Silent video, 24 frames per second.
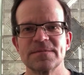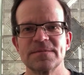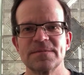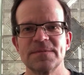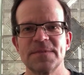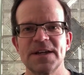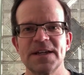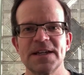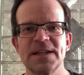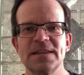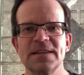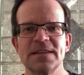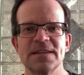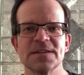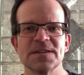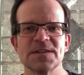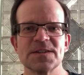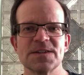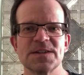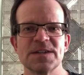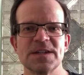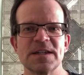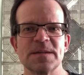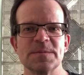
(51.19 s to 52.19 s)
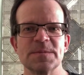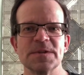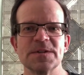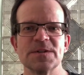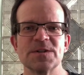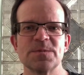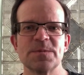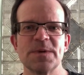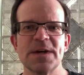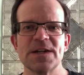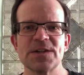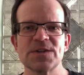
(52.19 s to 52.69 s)
made this
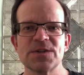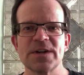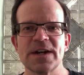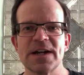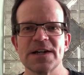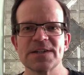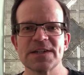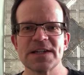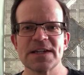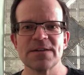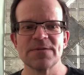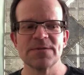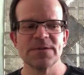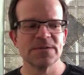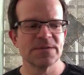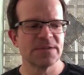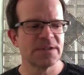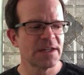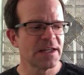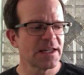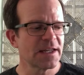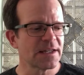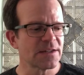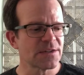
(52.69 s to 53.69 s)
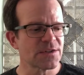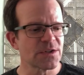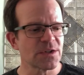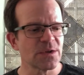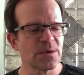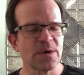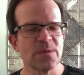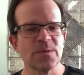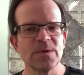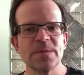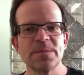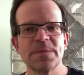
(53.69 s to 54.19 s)
image based on Isaiah 58.
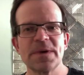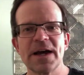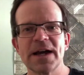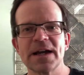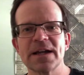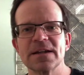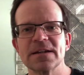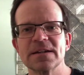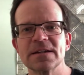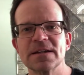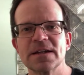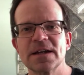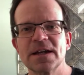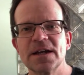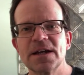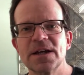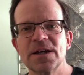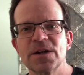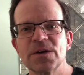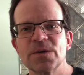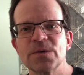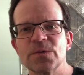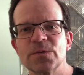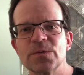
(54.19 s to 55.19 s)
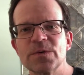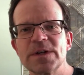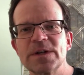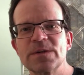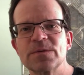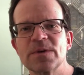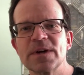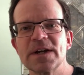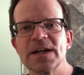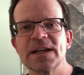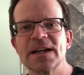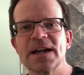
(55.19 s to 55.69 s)
So I went back and
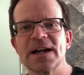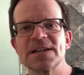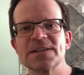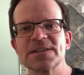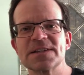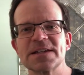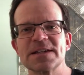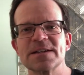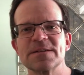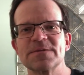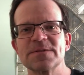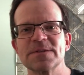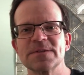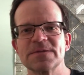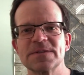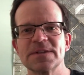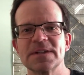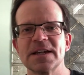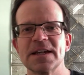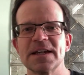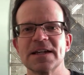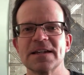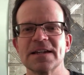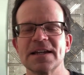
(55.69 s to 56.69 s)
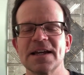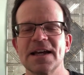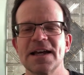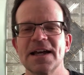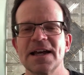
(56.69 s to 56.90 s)
reread Isaiah 58,